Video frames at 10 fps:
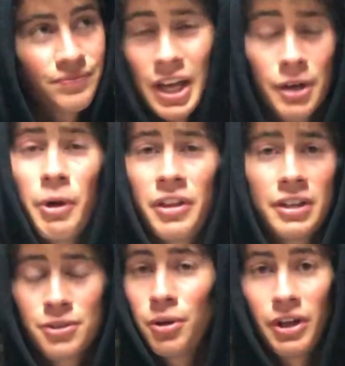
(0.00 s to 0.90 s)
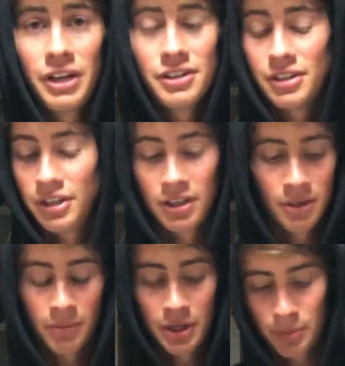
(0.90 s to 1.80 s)
Anyway, that's hole 18,
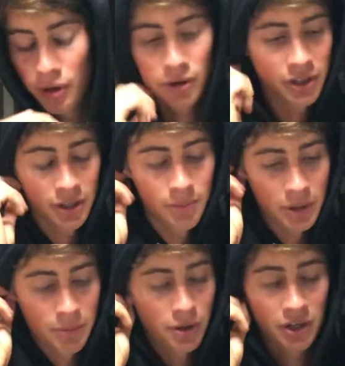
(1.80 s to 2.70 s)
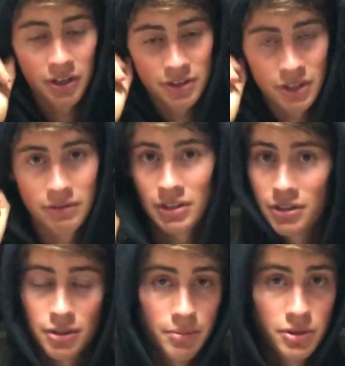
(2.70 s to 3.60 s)
made bogey on 17,
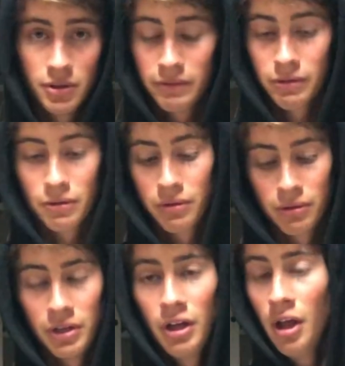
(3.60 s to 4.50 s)
so I'm 2 over through 3.